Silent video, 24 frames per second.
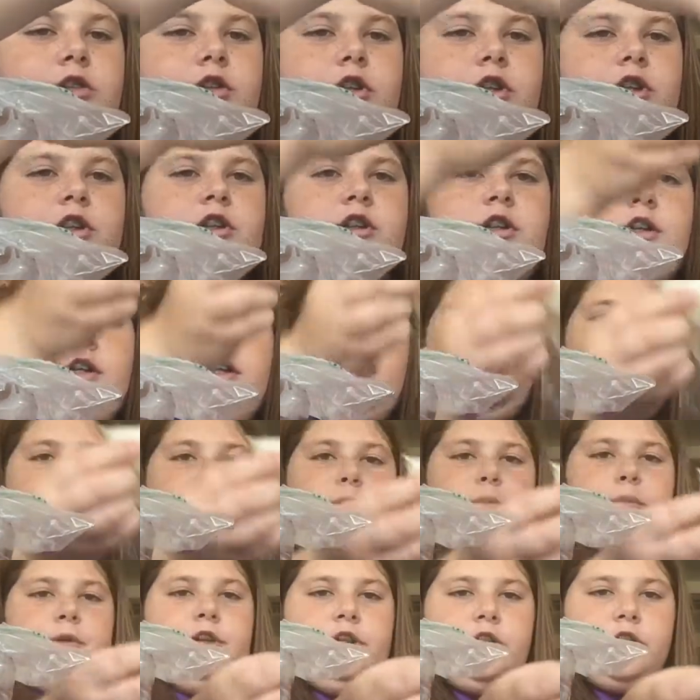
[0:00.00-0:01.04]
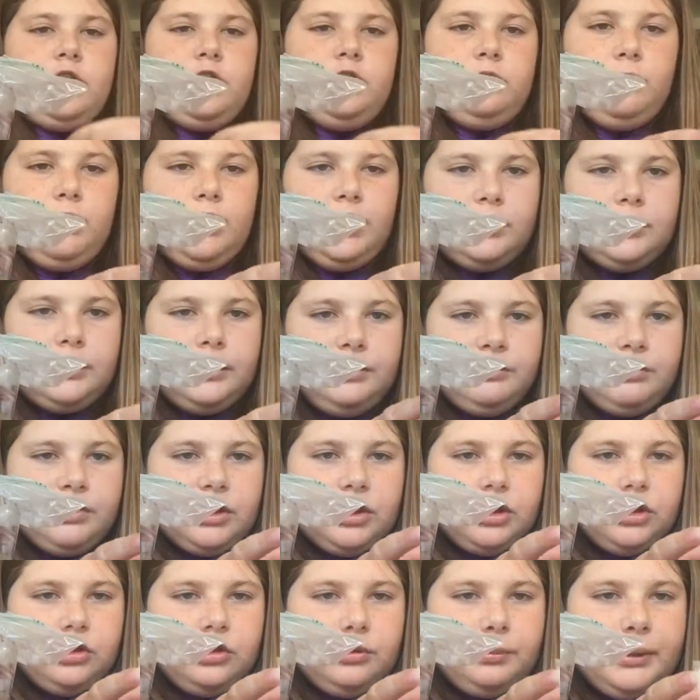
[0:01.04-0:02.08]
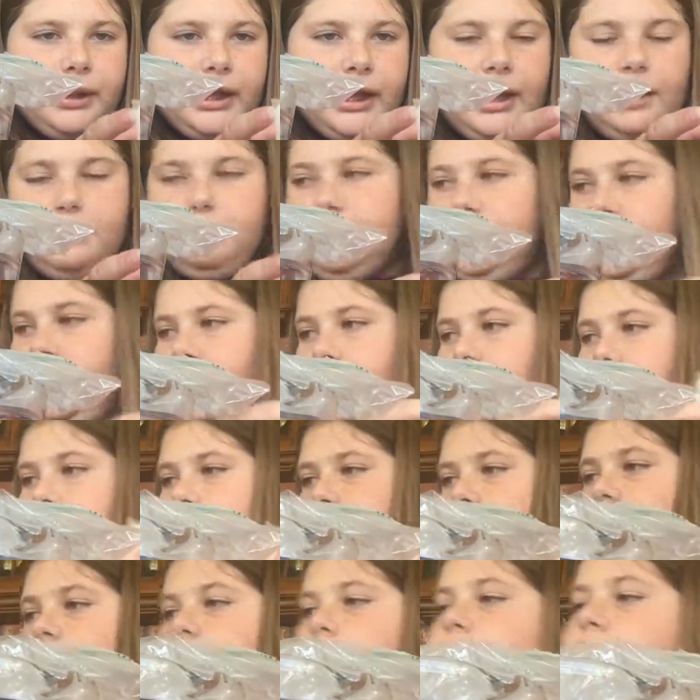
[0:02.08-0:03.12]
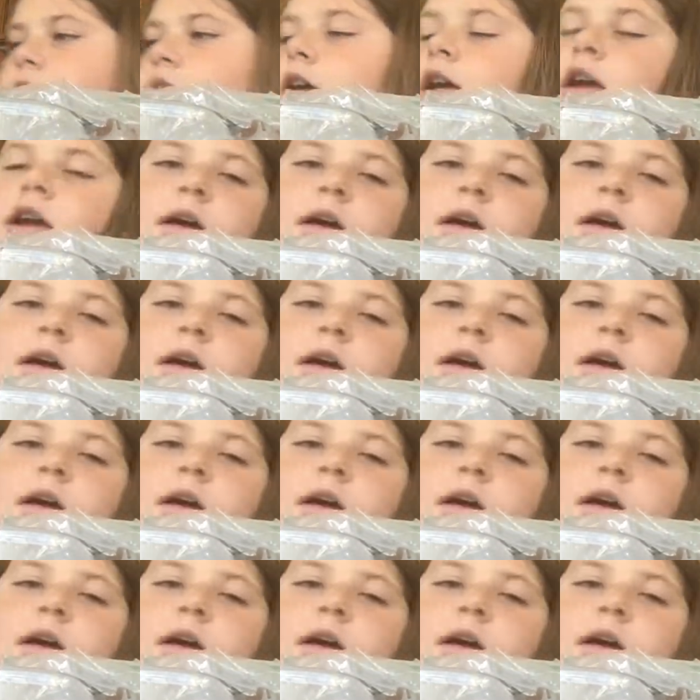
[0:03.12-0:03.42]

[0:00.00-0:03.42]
corner. But you're going to want to leave a little bit empty at the front